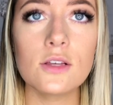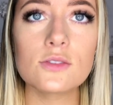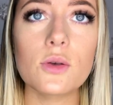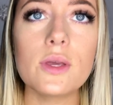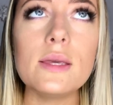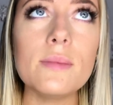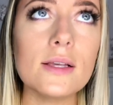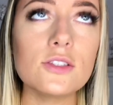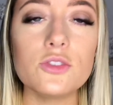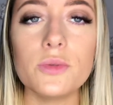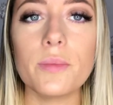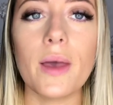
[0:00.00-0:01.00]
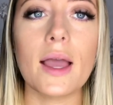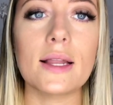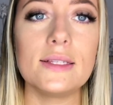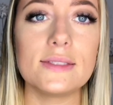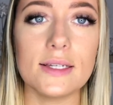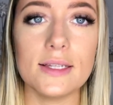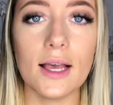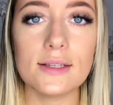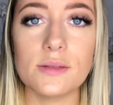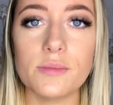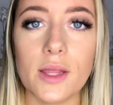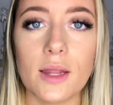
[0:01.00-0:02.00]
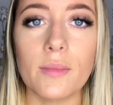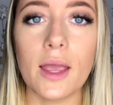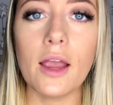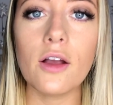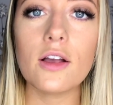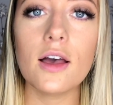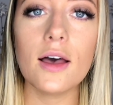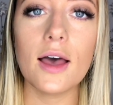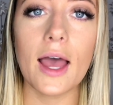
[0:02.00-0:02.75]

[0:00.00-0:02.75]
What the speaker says: So he messaged me back and he said, yes, I'm getting my hair cut,